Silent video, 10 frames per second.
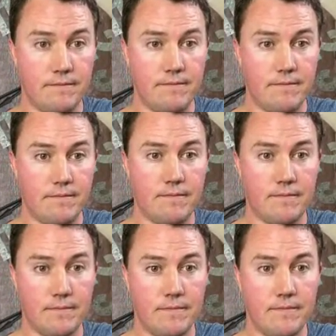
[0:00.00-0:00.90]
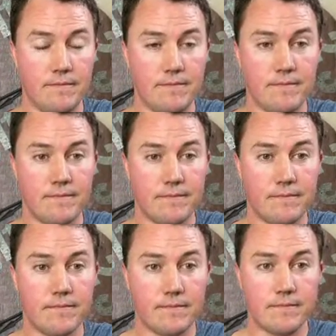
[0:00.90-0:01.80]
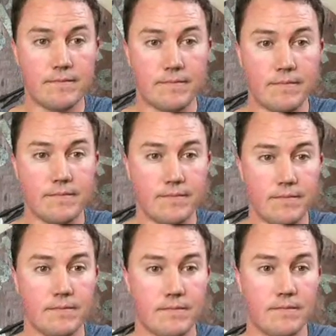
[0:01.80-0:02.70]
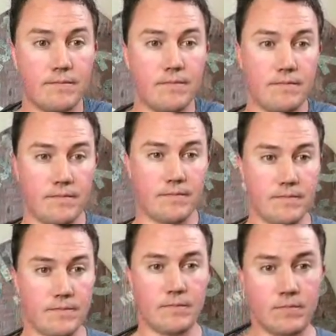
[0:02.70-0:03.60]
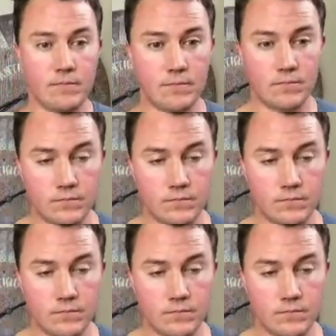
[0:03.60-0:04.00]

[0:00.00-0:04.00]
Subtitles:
[no speech]